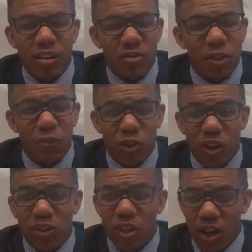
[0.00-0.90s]
This forced
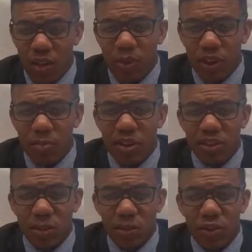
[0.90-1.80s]
autonomy
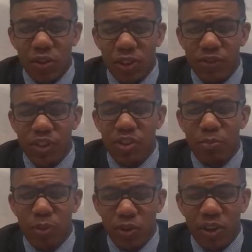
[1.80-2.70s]
upon some of Unilever's
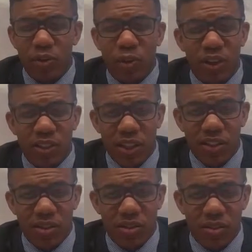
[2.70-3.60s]
subordinate
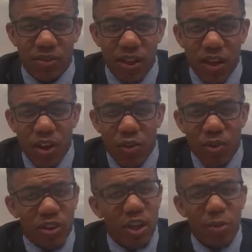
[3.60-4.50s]
organizations.
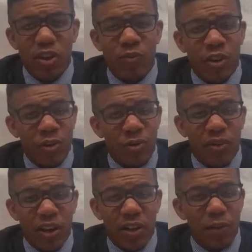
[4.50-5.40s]
When the company
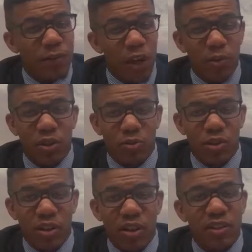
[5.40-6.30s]
reunified following the
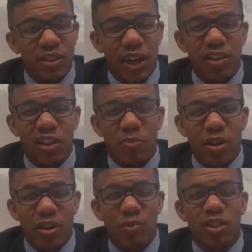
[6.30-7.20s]
war, this hands-off
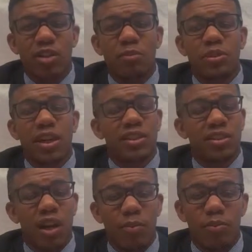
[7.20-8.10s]
method was adopted as
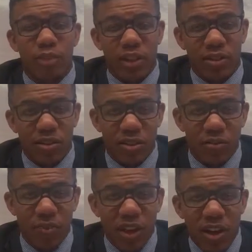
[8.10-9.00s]
common practice.
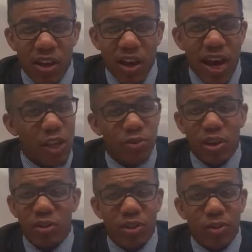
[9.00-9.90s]
As we
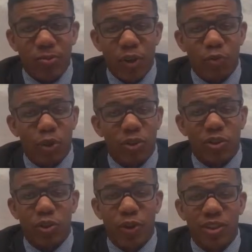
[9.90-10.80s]
all know, World War
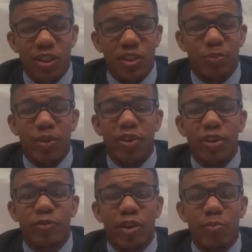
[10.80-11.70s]
II granted us a
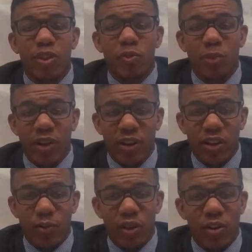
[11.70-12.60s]
period of great
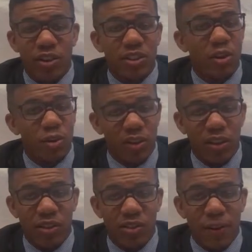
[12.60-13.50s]
prosperity we know as the Golden
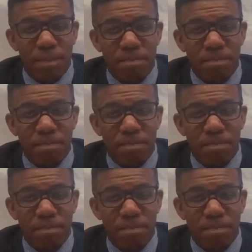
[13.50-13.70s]
Age.